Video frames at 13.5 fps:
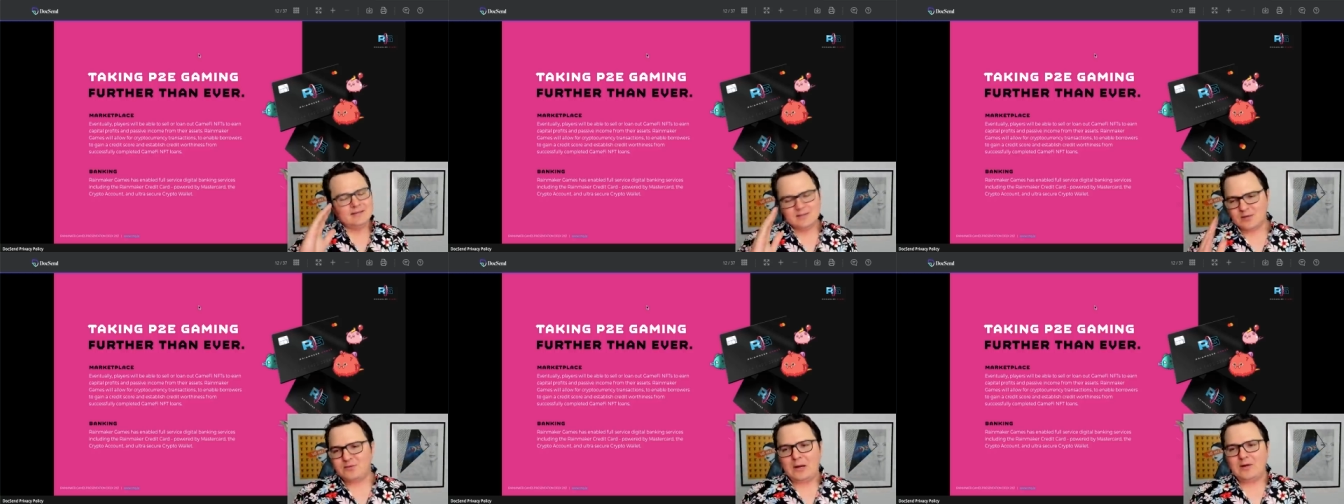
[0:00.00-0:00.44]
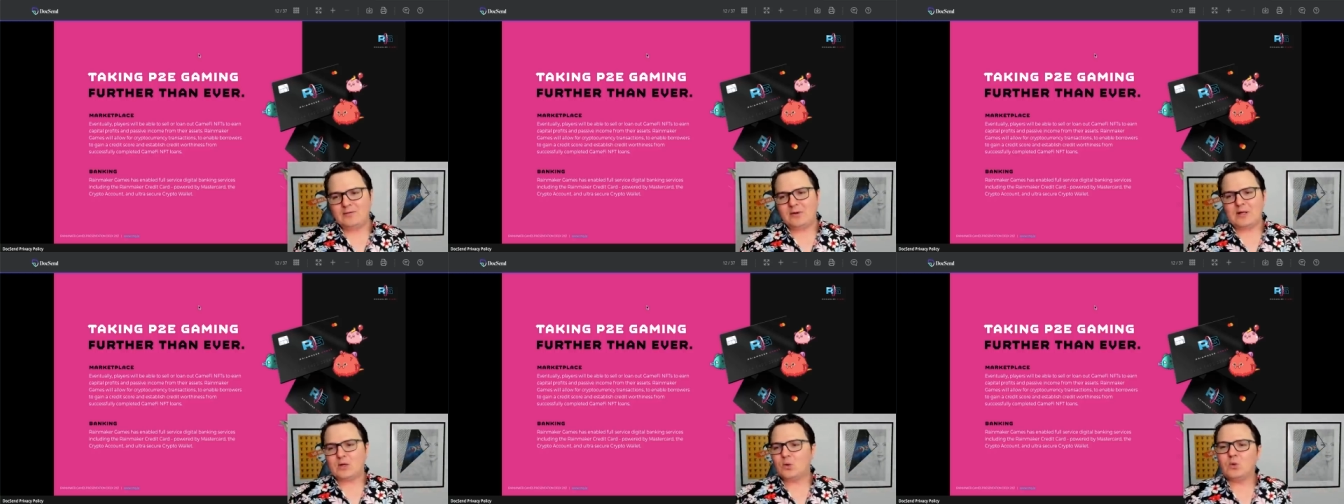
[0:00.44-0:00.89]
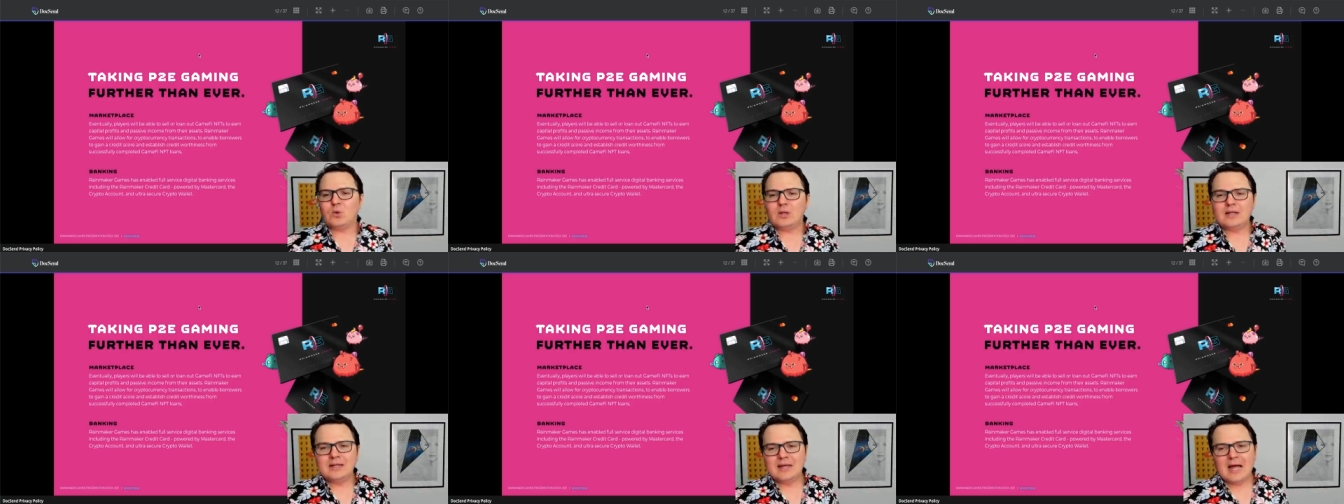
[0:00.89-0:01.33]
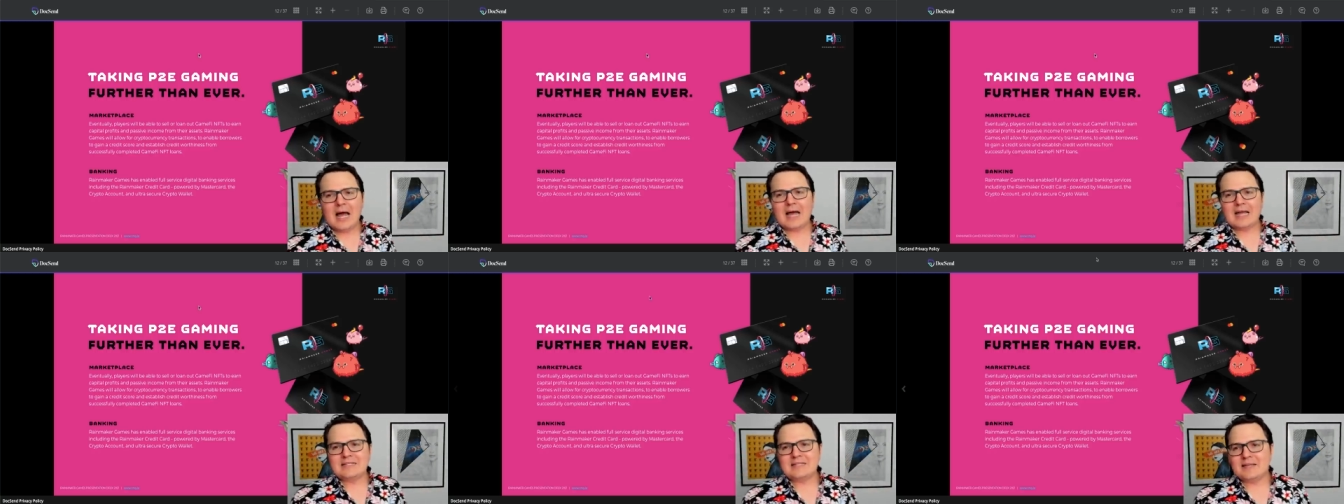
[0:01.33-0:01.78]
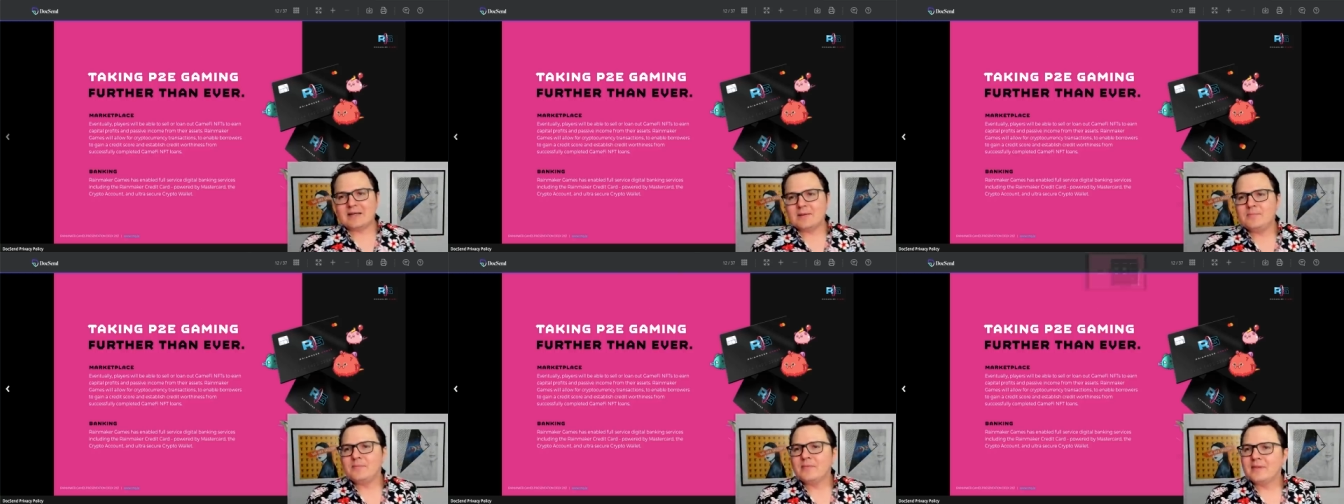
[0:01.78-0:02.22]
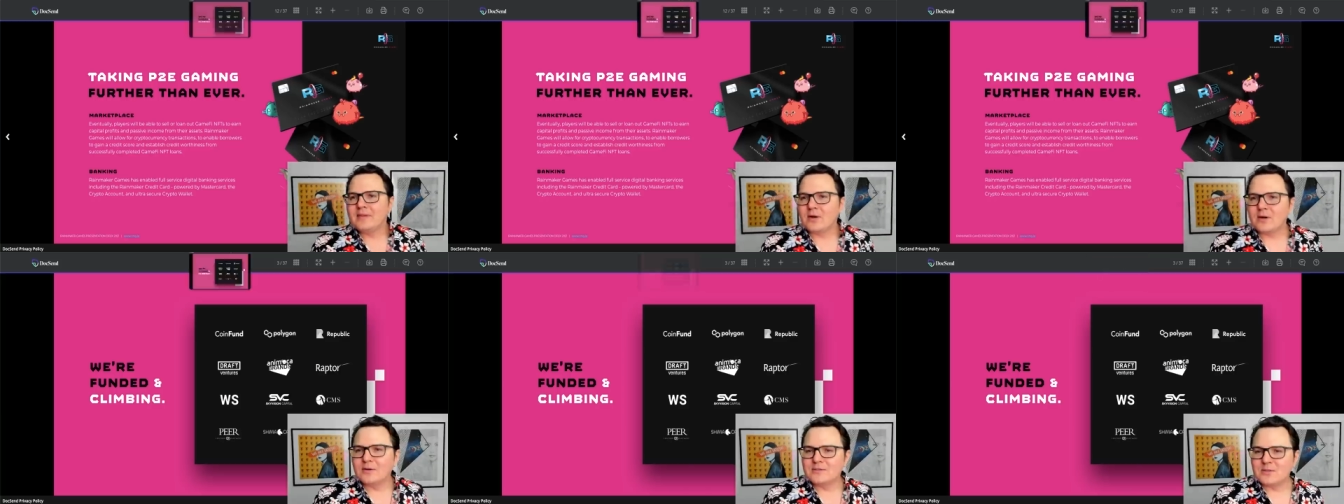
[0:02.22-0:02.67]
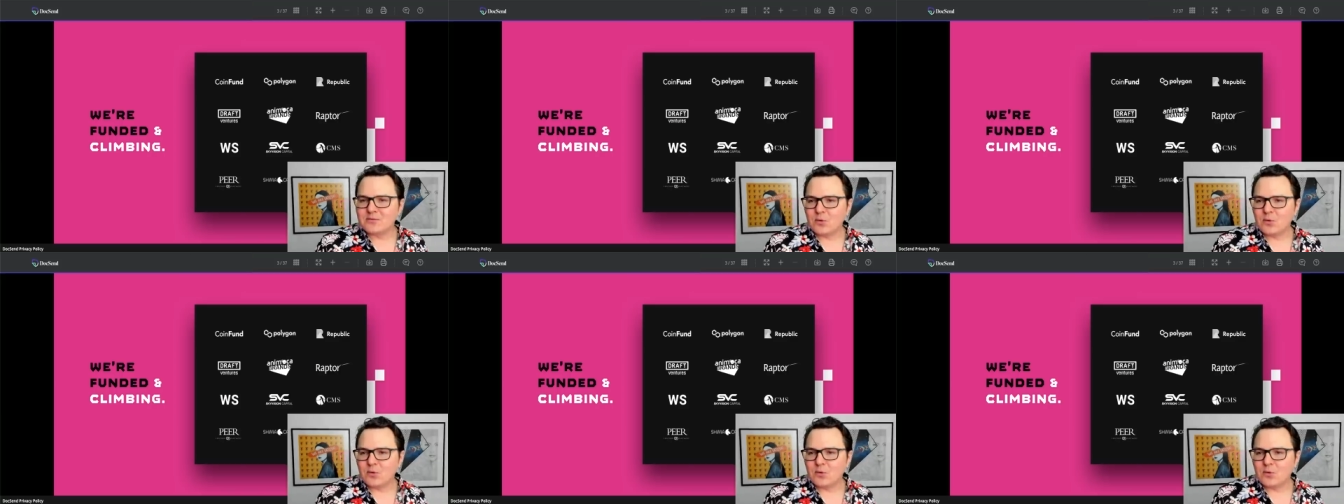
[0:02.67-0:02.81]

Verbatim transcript: so very very cool idea they're also,